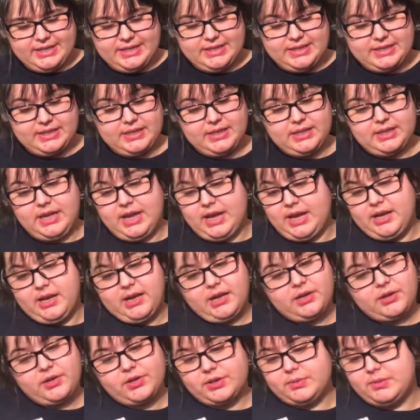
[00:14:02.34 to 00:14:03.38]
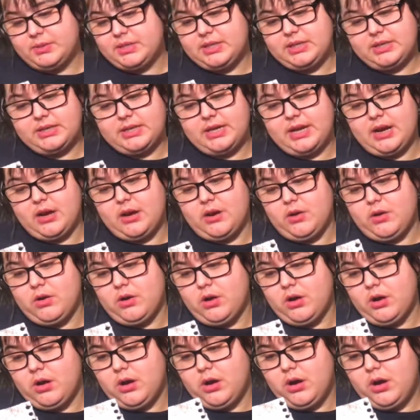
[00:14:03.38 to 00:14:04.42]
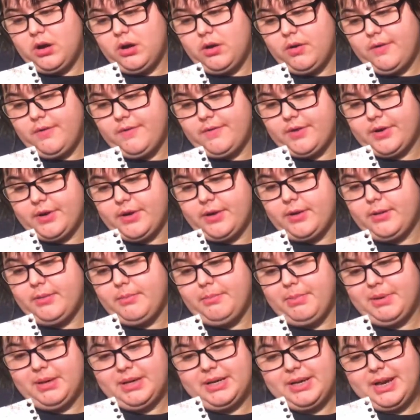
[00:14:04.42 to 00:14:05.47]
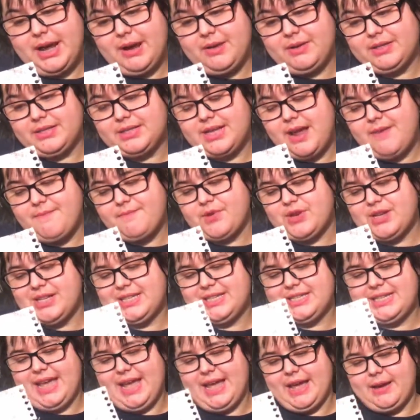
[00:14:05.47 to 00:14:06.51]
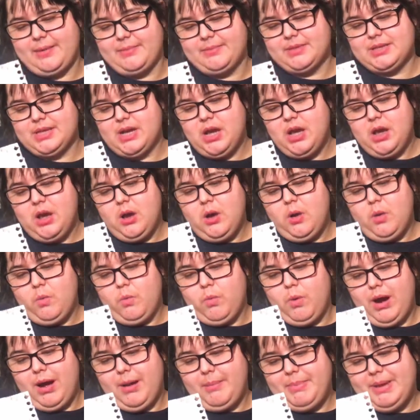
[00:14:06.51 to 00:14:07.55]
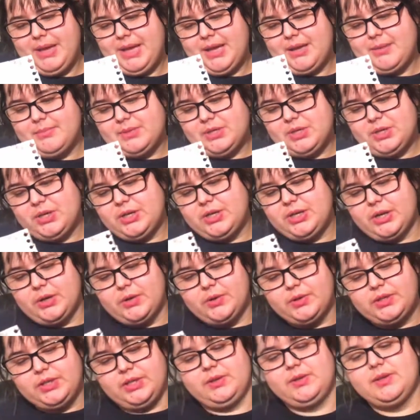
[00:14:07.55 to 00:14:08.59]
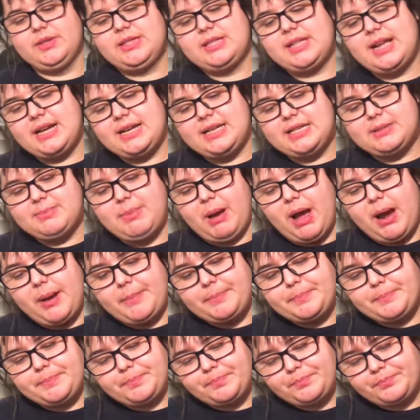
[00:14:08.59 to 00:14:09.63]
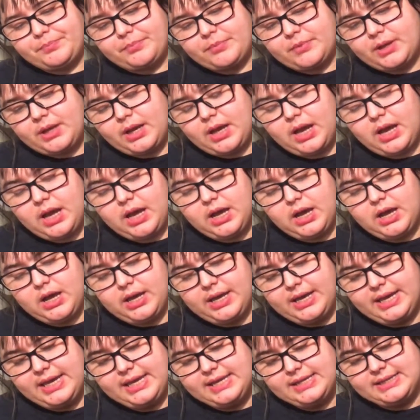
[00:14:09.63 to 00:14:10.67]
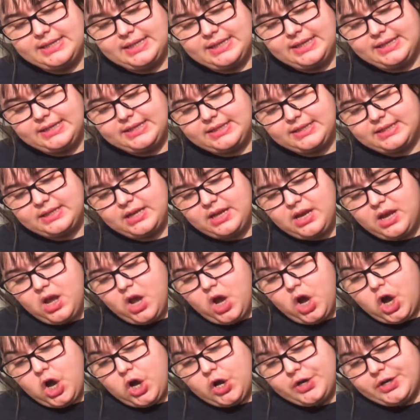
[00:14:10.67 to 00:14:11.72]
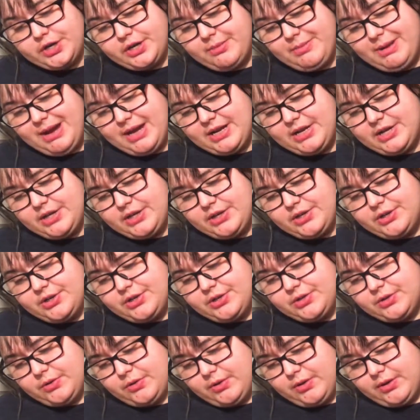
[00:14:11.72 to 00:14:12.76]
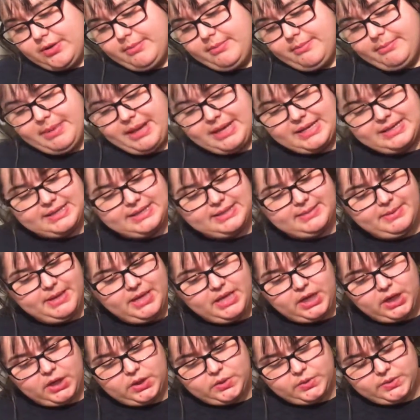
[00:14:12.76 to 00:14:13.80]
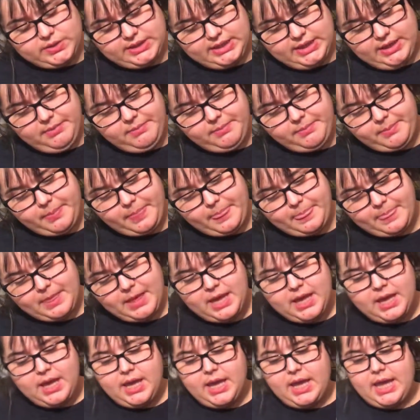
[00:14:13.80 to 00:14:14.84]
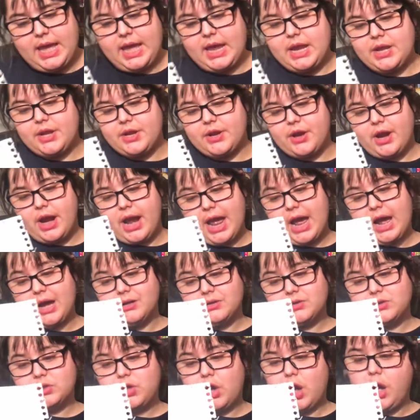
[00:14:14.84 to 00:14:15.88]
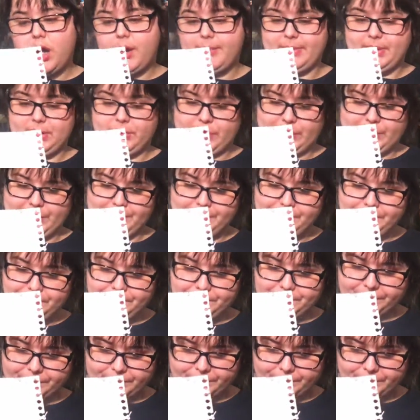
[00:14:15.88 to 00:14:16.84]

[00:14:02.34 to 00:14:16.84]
is that Christmas is now over, but now it's time for exams. What becomes your go-to study spot? Is it on your bed in your dorm, best to be cozy, in your house common room,